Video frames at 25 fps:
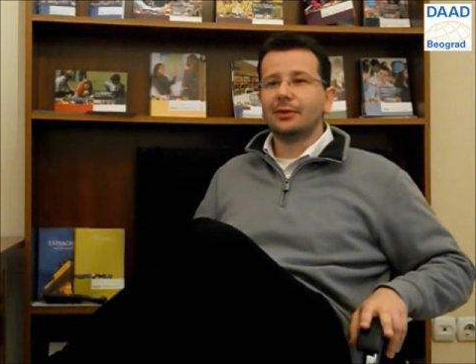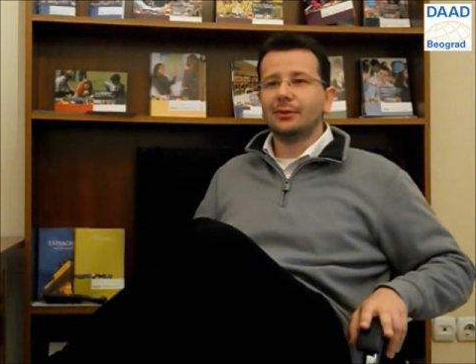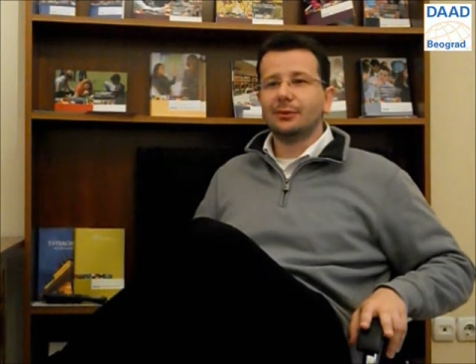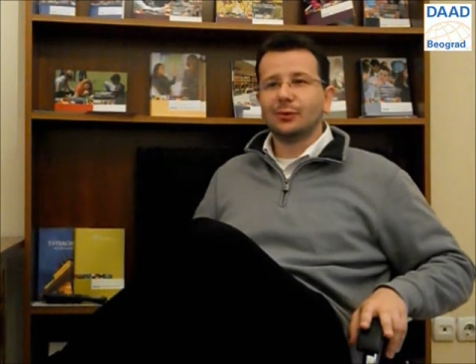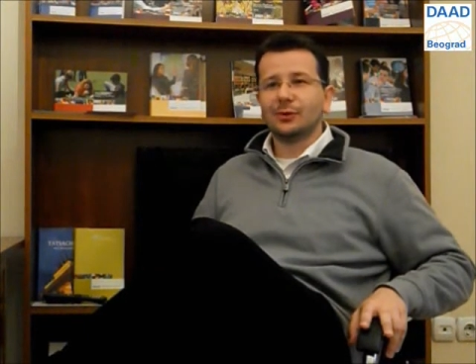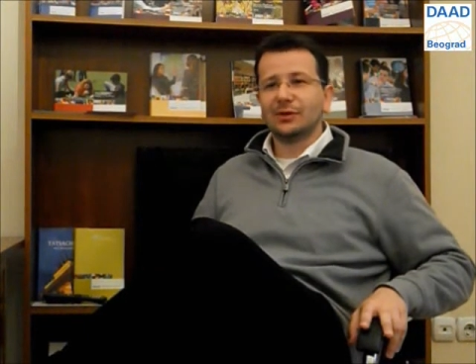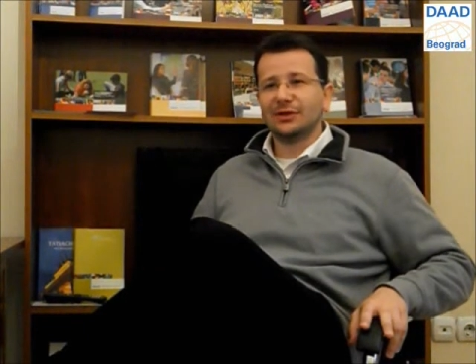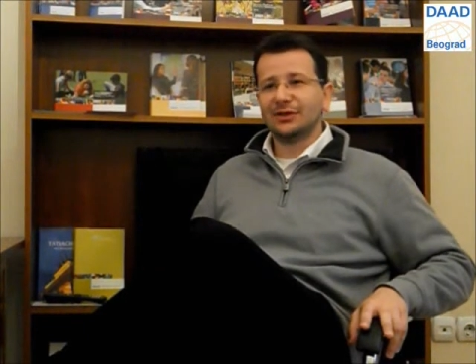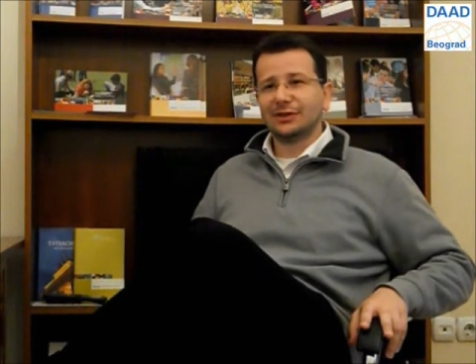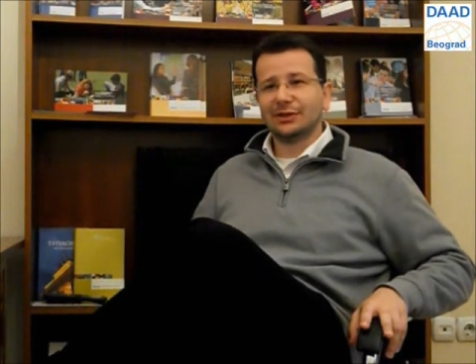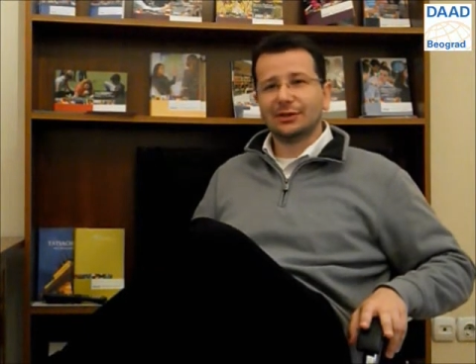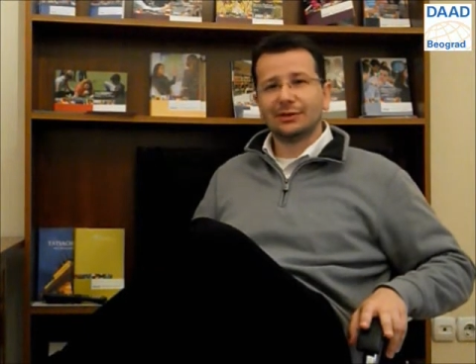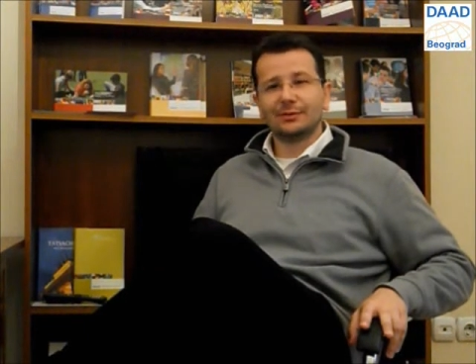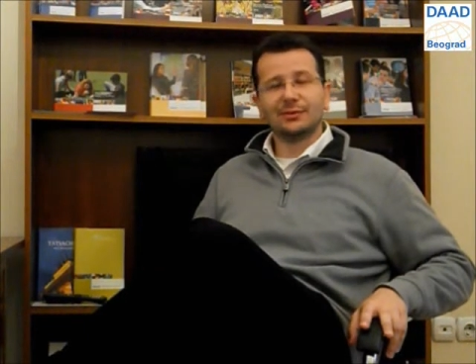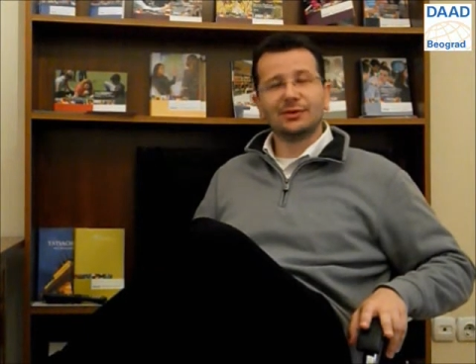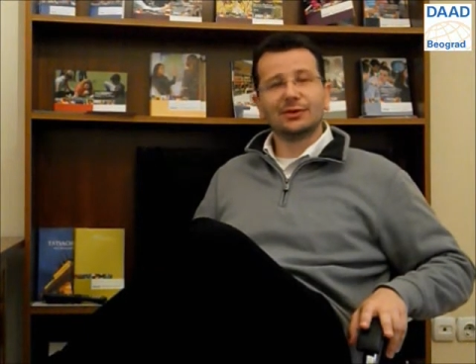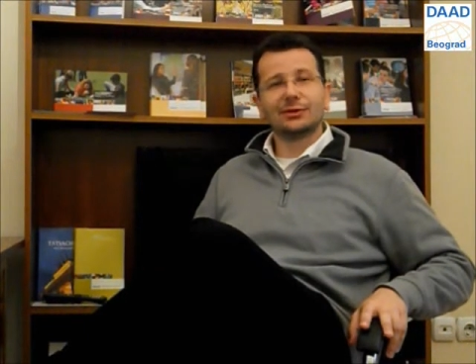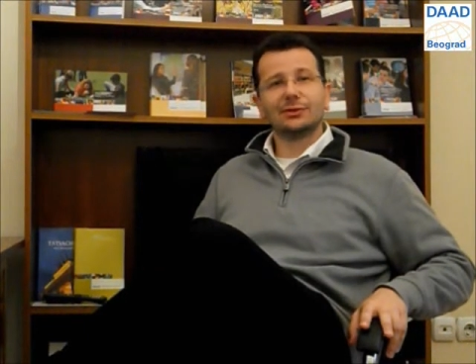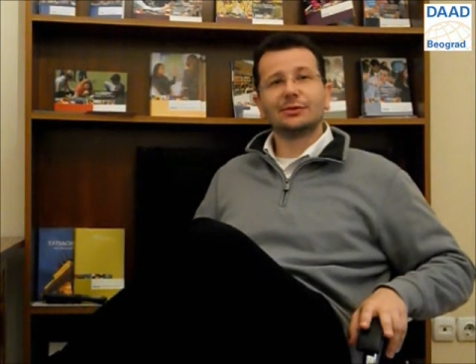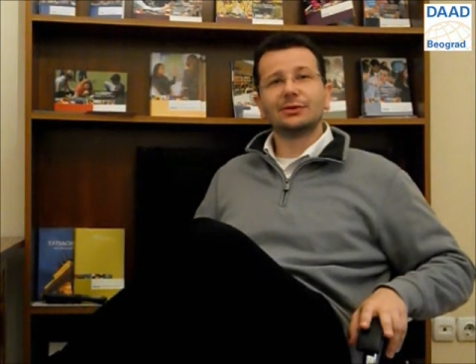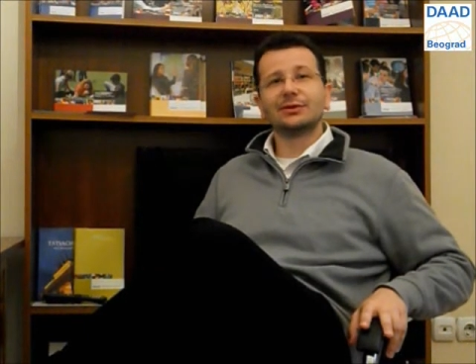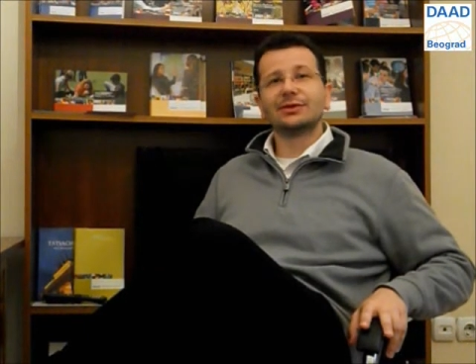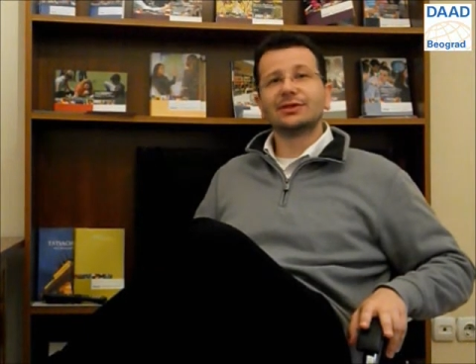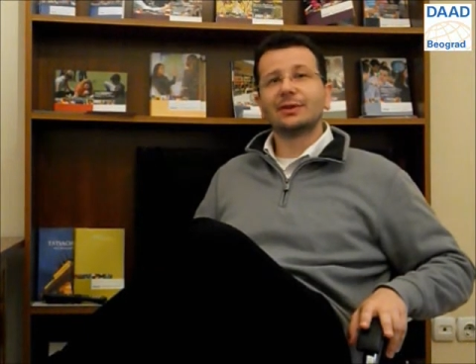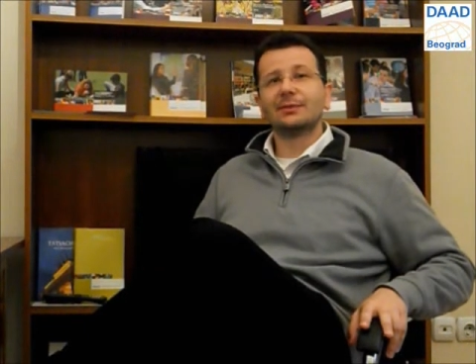wisdoms
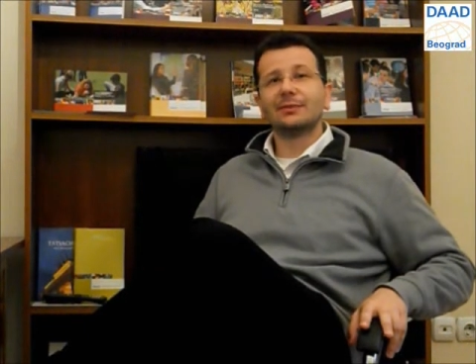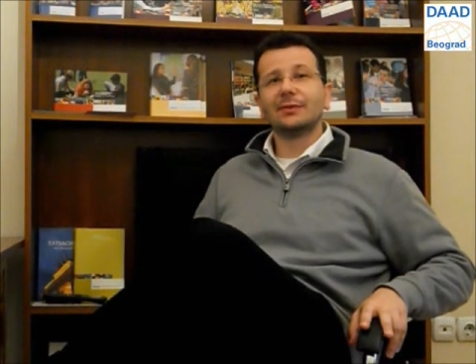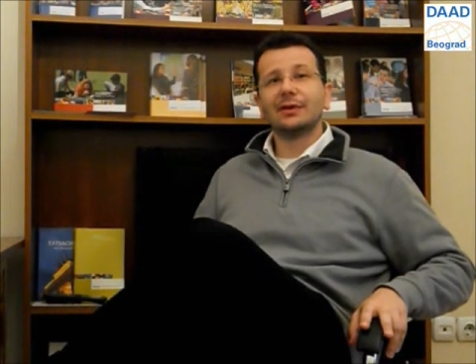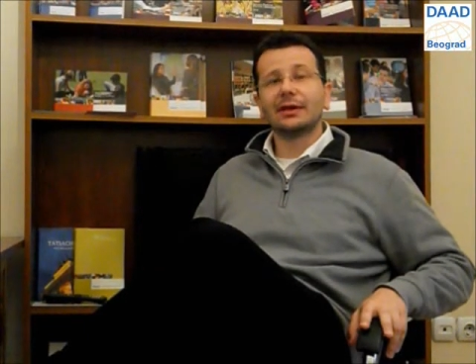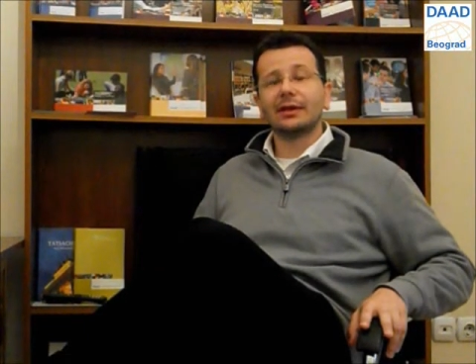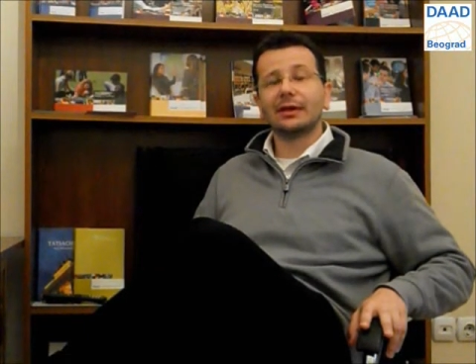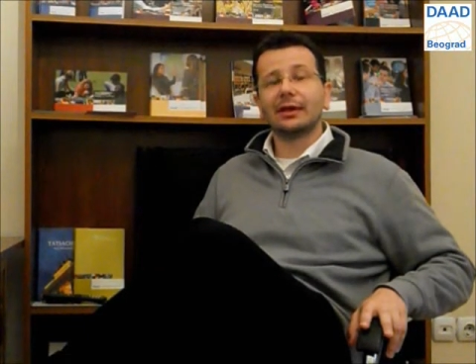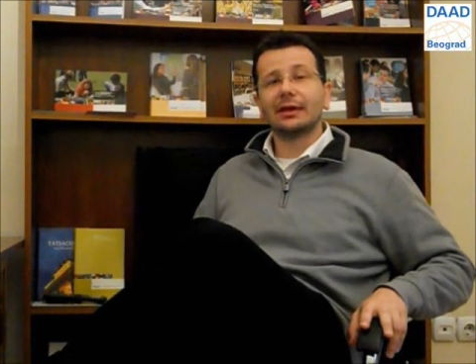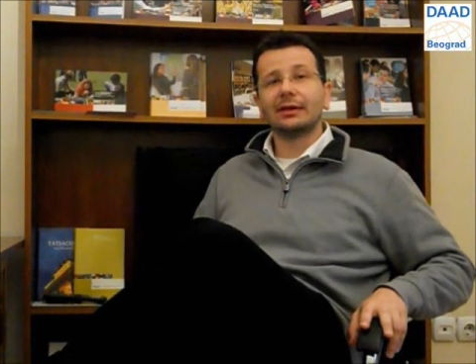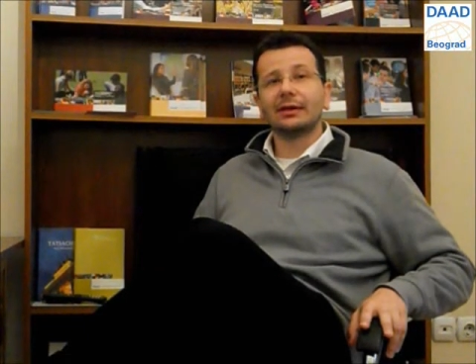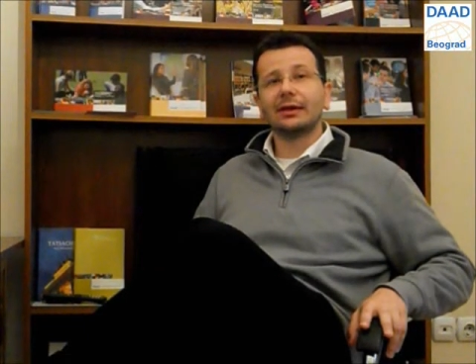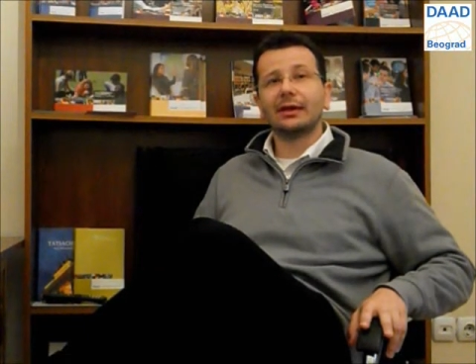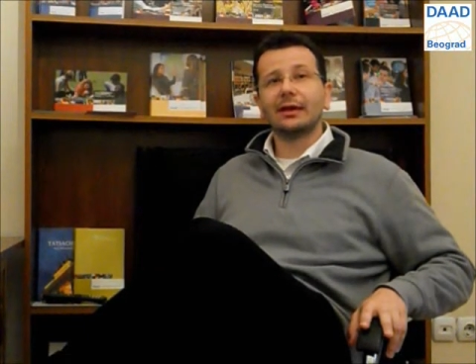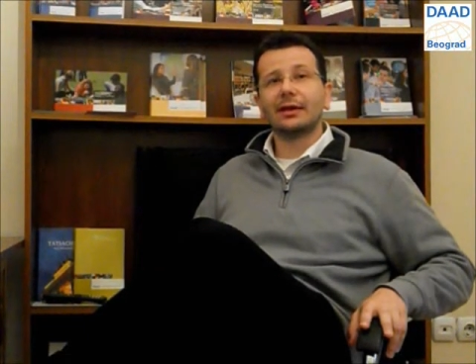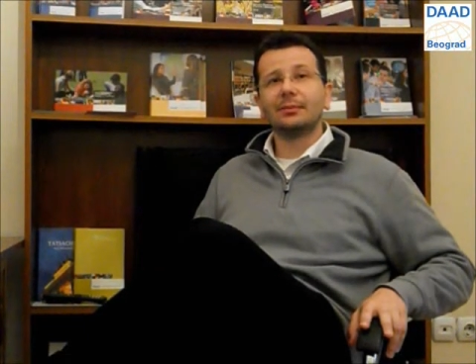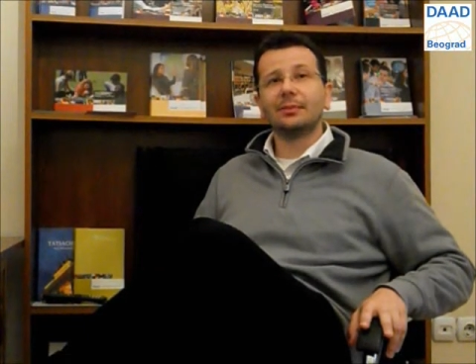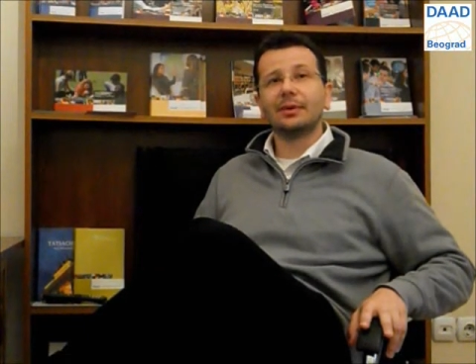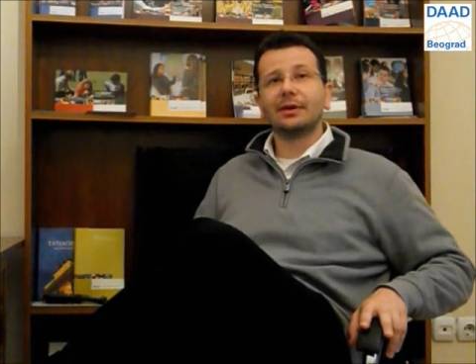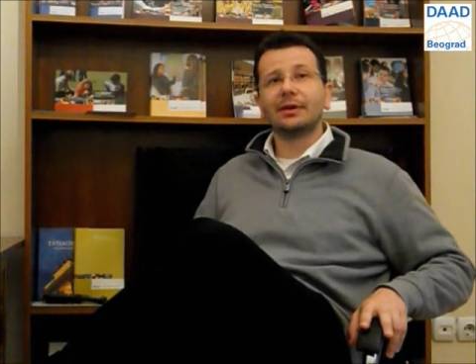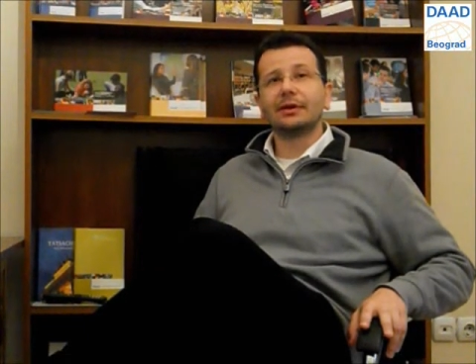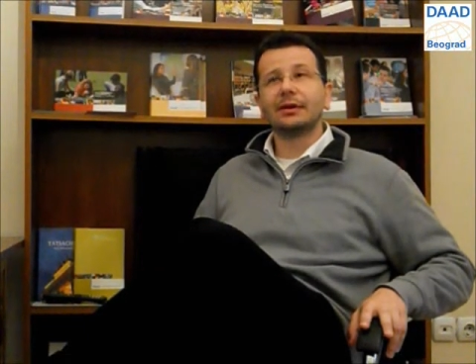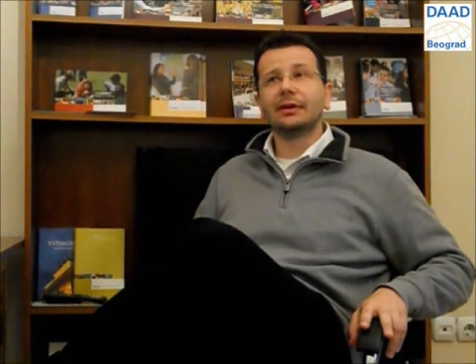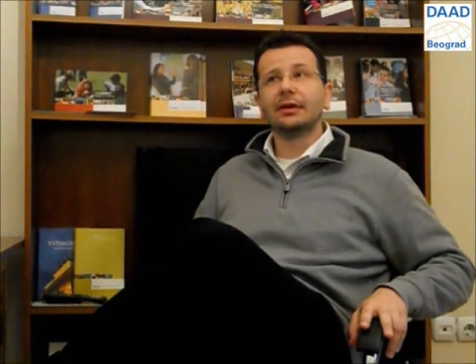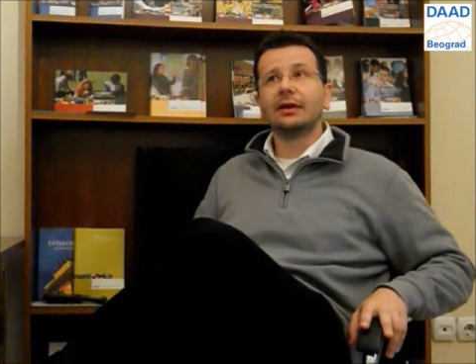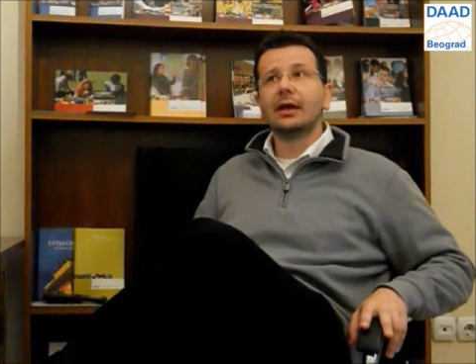or something like that,
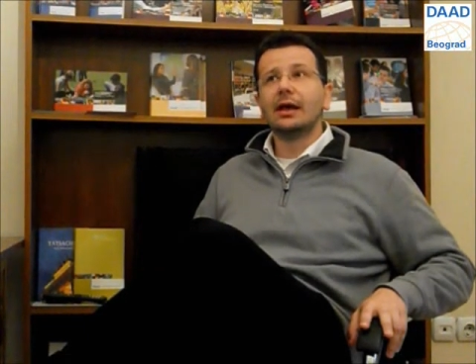but